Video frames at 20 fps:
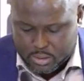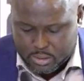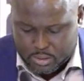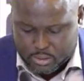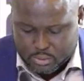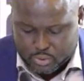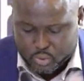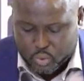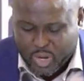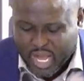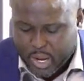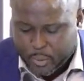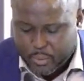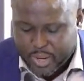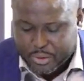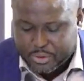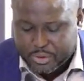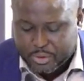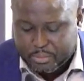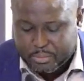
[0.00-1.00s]
So how were
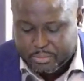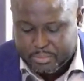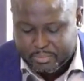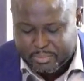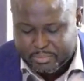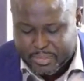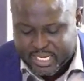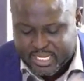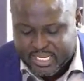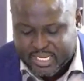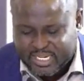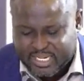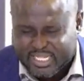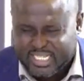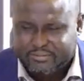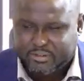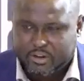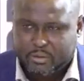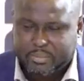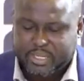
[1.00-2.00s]
you managing the
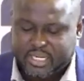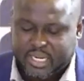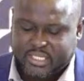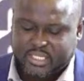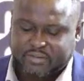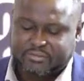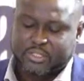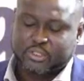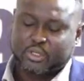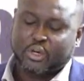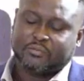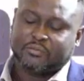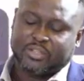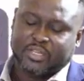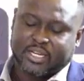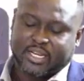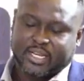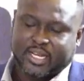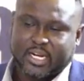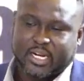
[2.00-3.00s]
development activities of the
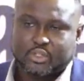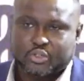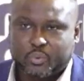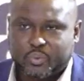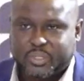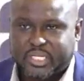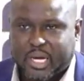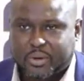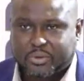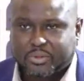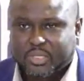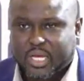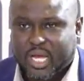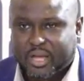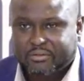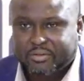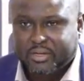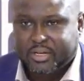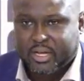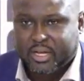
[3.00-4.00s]
area council without
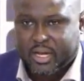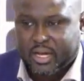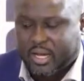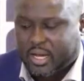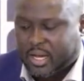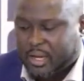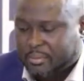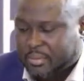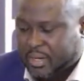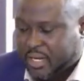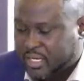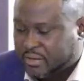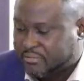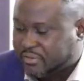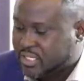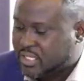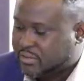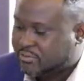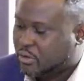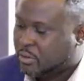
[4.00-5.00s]
having an
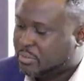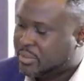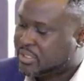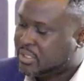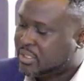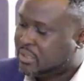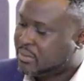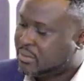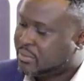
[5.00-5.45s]
effective committee?